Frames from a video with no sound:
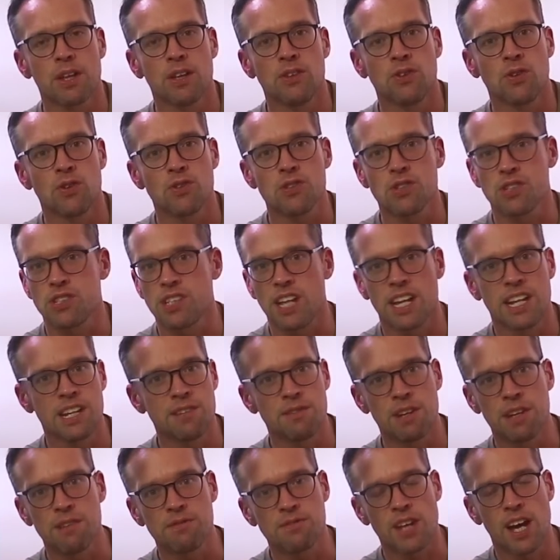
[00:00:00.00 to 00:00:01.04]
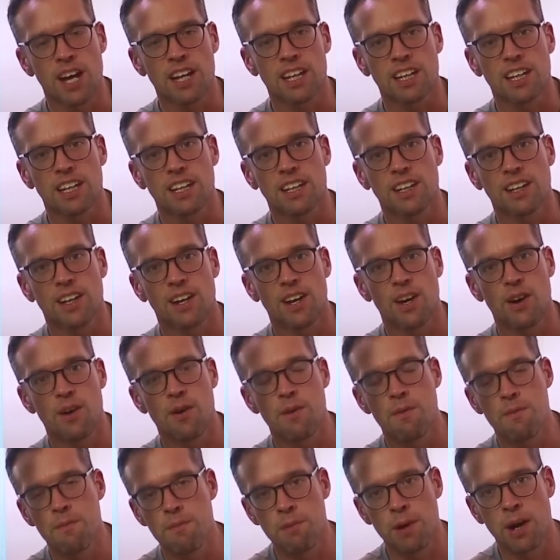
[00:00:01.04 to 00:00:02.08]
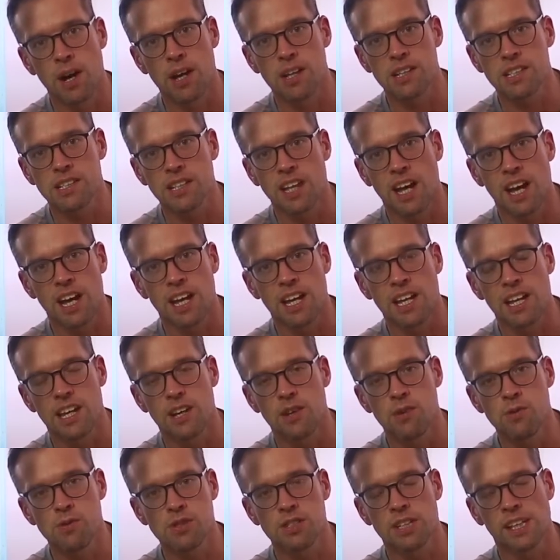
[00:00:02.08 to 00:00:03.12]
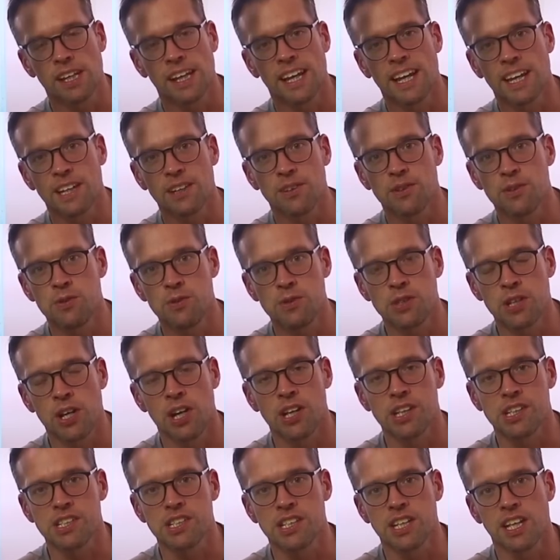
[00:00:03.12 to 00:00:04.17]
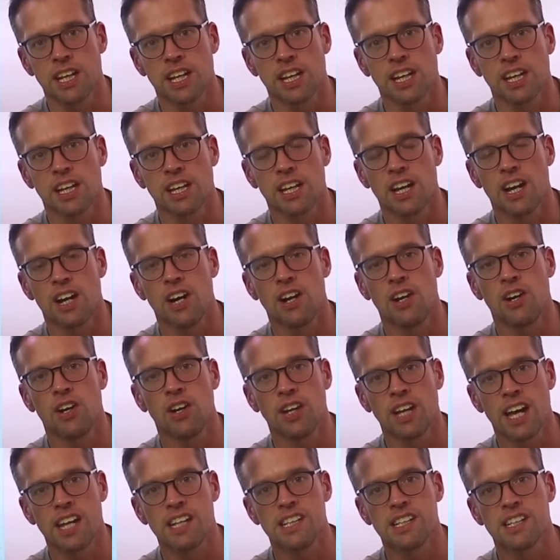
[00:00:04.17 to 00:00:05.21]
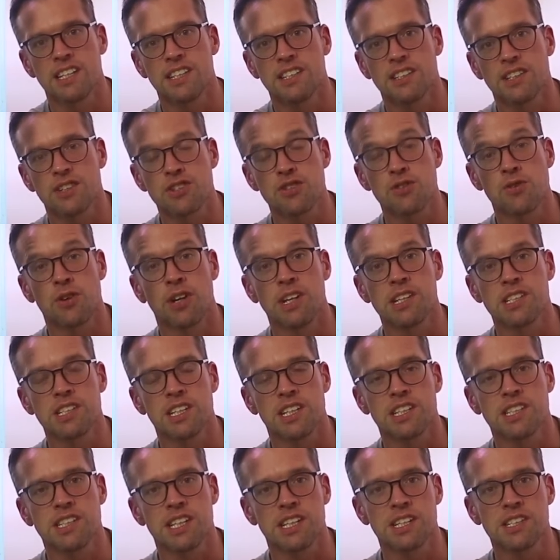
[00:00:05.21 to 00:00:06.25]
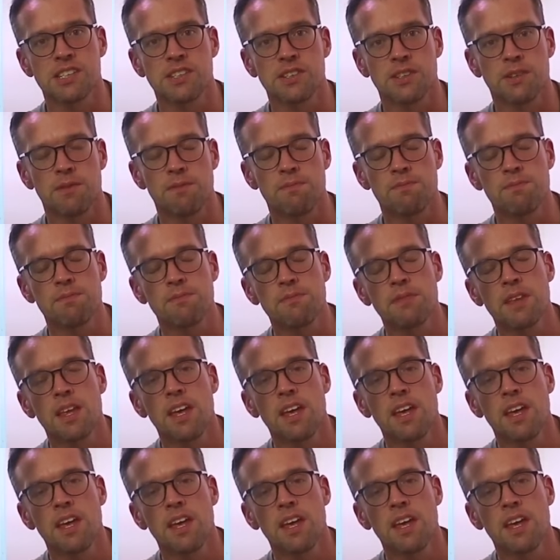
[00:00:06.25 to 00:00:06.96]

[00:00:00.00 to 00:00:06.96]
Not just any reef tank, but a all singing, all dancing, high-end Triton system.